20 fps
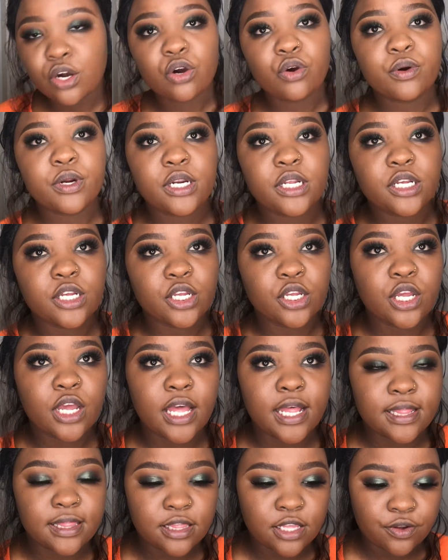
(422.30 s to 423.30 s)
really
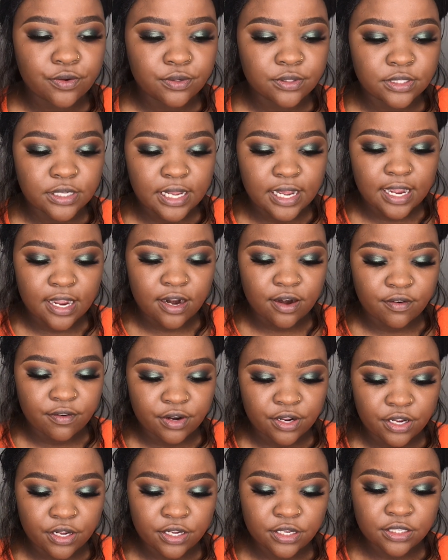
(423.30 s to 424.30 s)
get those
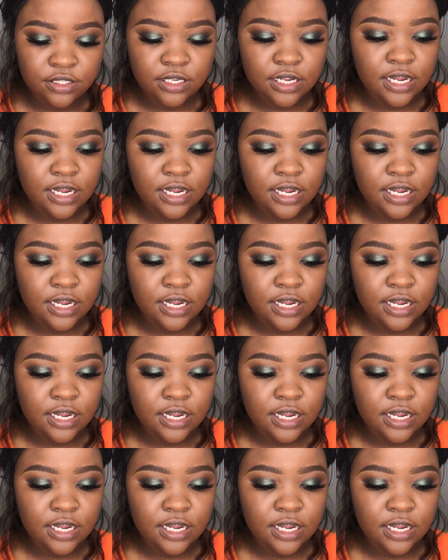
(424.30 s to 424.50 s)
areas,